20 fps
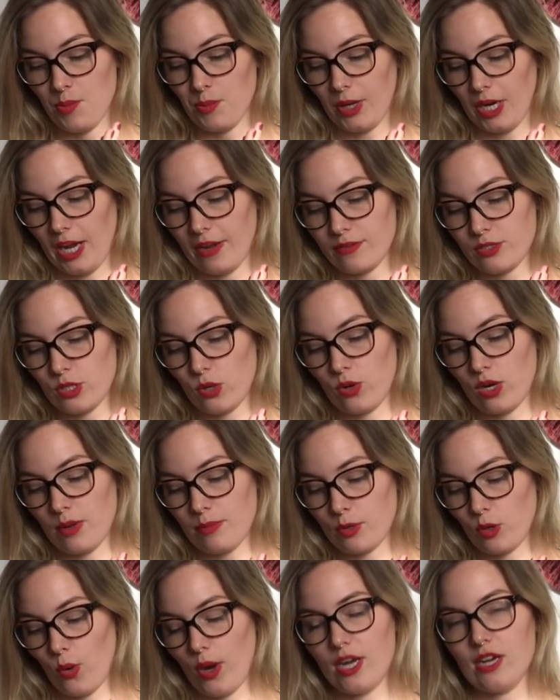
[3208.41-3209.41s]
But I've sewn
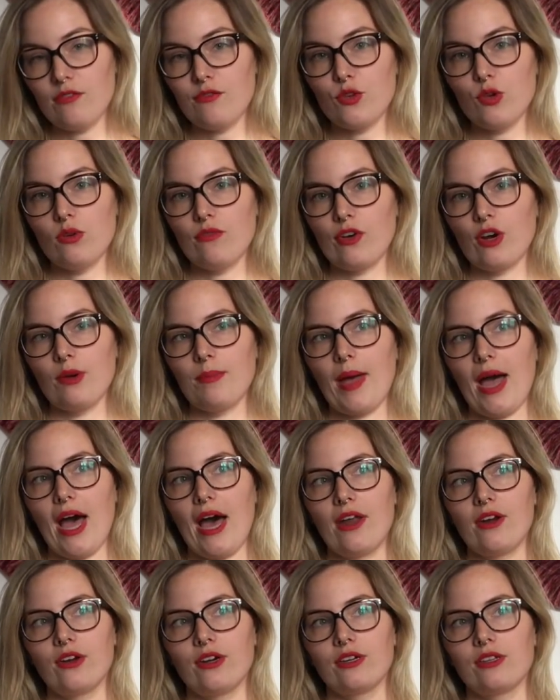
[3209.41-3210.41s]
up quite a few of her
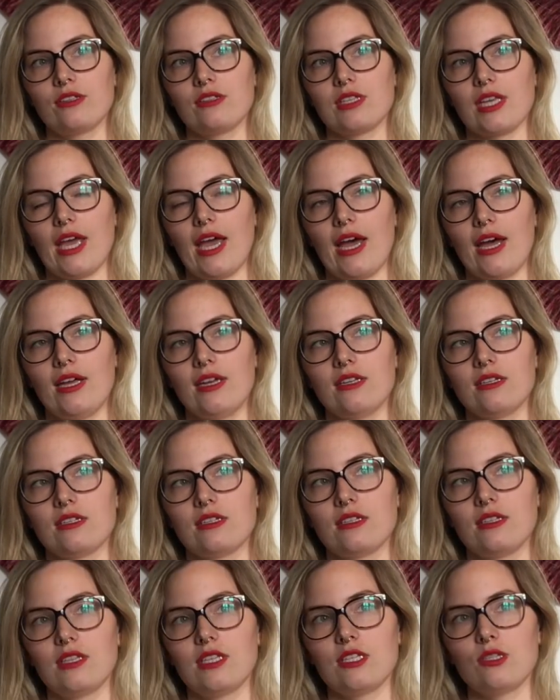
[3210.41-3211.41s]
patterns, and
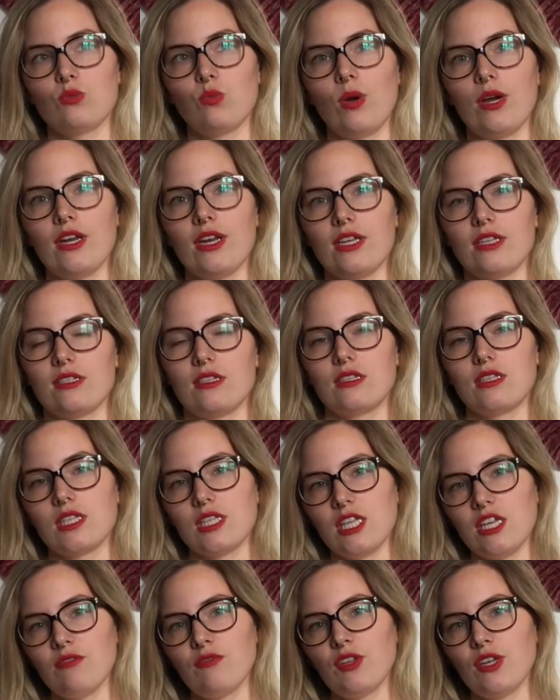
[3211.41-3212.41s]
this one is a
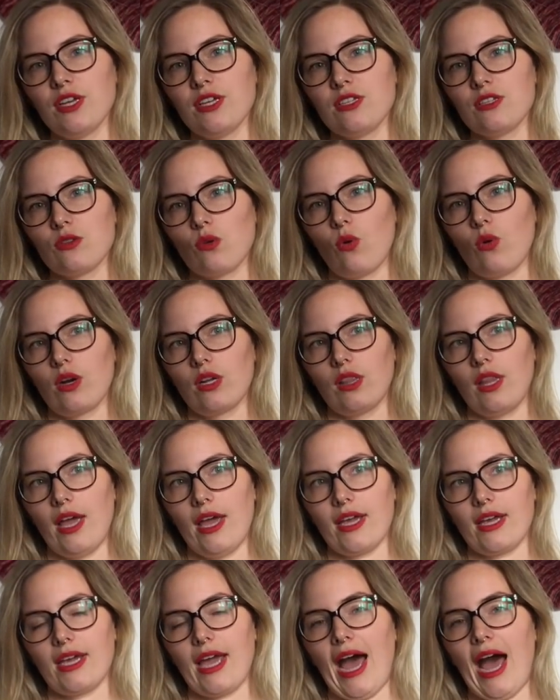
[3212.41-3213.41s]
sleeveless or
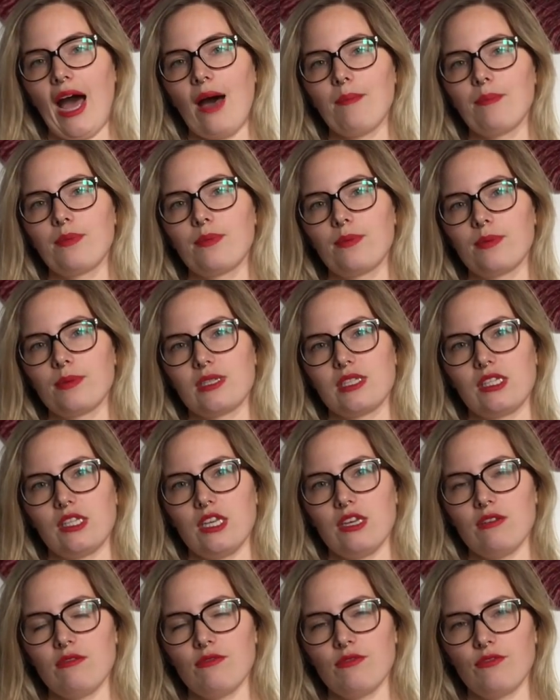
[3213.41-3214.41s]
like cap
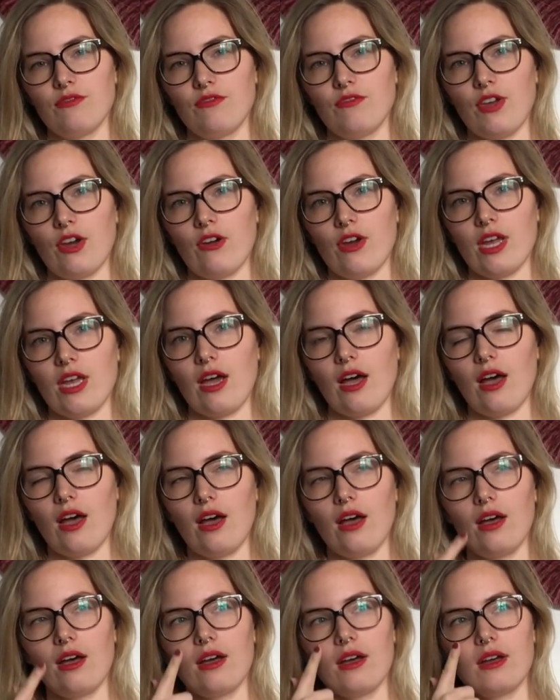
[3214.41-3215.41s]
sleeve
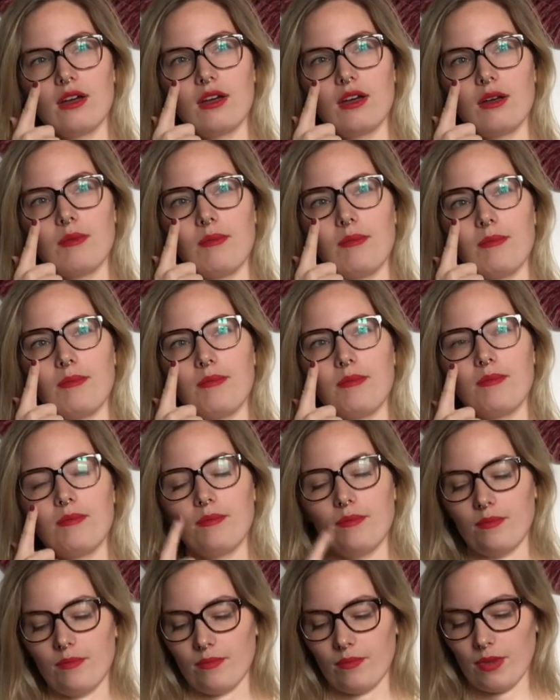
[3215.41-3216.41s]

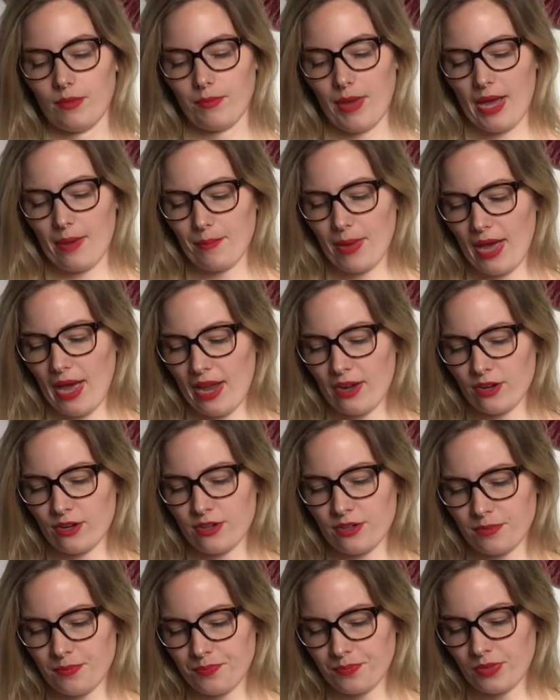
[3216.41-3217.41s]

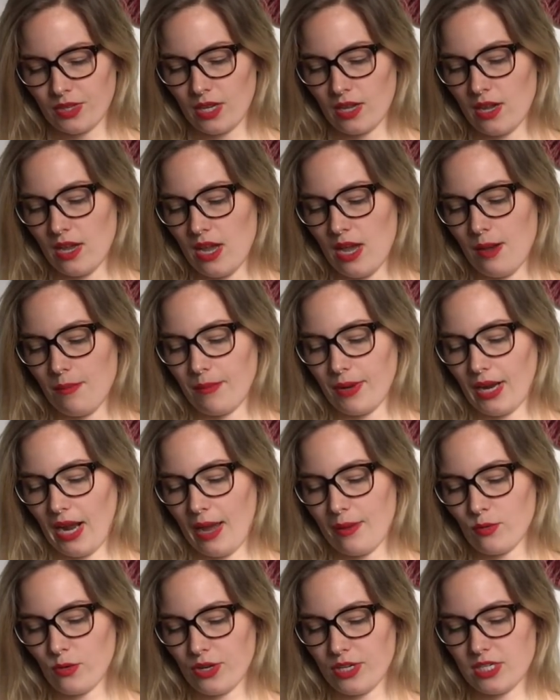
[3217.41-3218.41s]
pattern. But
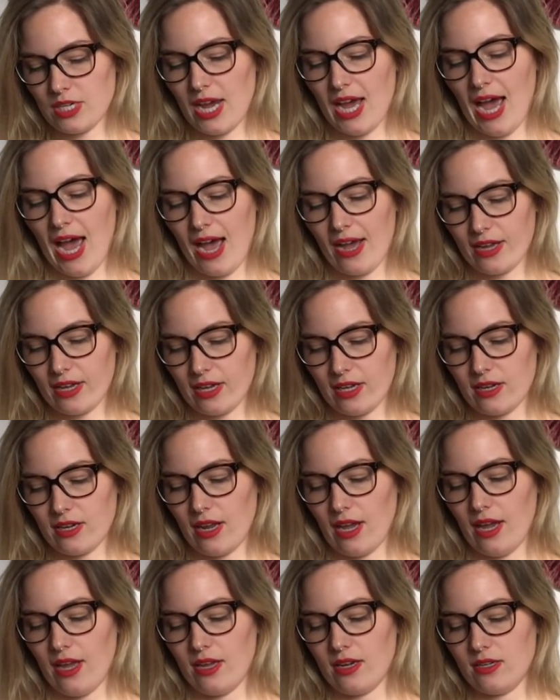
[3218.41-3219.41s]
I'm going to hack it
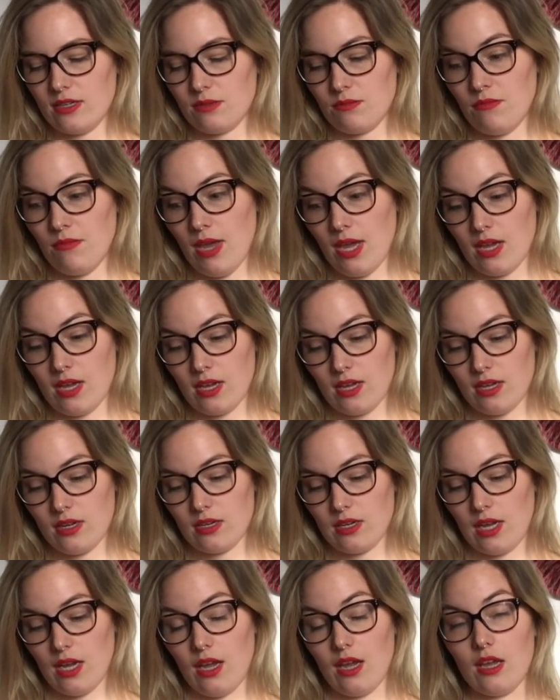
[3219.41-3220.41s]
and make
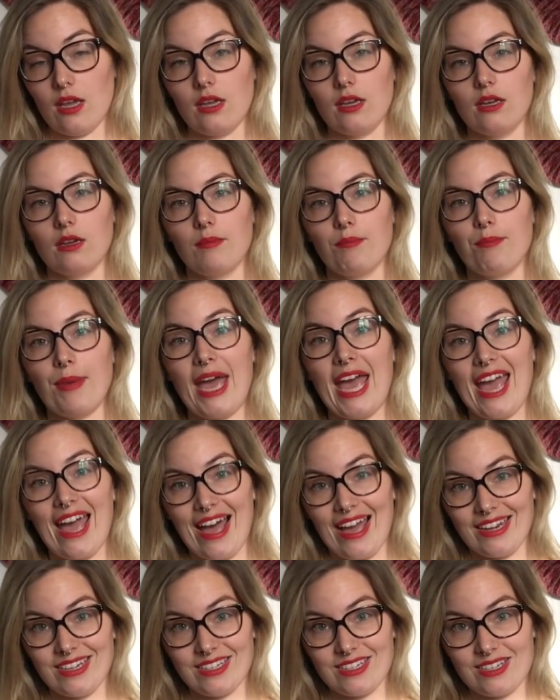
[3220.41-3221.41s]
it a
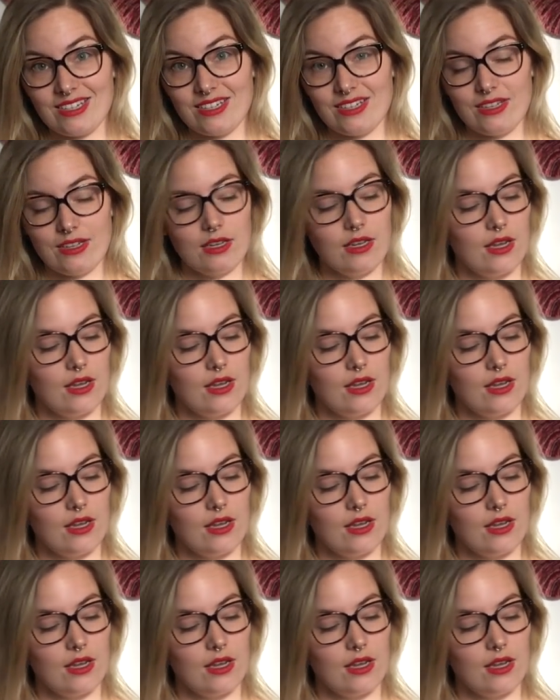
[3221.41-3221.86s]
pant.